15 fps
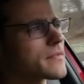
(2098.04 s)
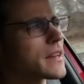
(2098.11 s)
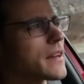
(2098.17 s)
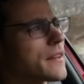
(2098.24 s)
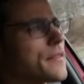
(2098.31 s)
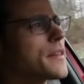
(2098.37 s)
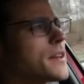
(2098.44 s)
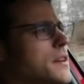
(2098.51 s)

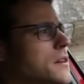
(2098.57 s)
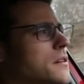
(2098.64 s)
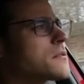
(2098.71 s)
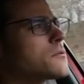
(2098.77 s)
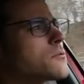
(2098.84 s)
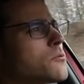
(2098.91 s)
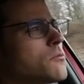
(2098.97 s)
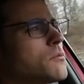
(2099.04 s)
I think
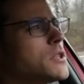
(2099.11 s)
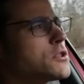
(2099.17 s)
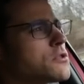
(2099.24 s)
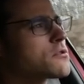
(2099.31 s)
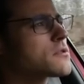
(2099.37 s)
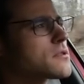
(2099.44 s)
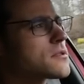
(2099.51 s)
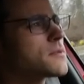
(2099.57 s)
we
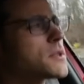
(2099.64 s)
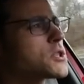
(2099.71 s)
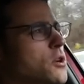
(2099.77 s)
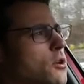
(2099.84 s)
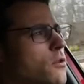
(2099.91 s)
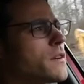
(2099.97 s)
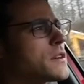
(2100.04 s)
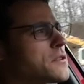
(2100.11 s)
should switch
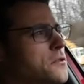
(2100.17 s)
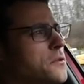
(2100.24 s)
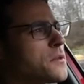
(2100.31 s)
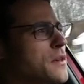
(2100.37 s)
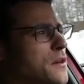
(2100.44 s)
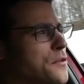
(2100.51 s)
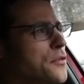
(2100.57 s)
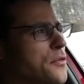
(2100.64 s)
over to
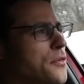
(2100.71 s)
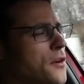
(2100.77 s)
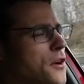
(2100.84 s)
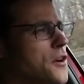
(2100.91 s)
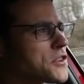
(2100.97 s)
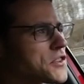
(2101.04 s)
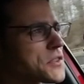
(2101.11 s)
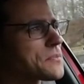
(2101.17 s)
the
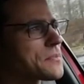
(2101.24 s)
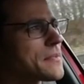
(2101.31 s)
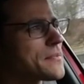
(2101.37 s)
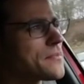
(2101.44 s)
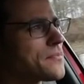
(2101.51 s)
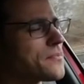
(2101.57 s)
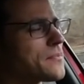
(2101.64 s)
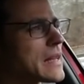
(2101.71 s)
third
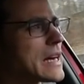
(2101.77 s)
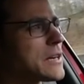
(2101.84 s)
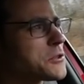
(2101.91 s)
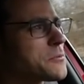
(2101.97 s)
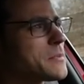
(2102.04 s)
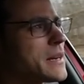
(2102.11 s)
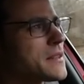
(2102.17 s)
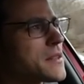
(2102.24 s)

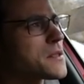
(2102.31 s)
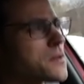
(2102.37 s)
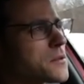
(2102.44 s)
autobahn,